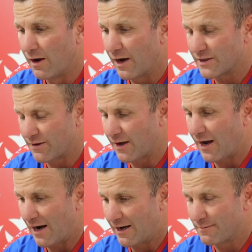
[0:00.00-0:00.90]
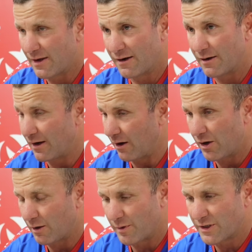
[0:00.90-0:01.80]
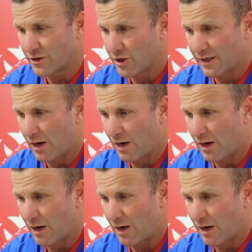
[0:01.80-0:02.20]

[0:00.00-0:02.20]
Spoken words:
he's in the game, then he can potentially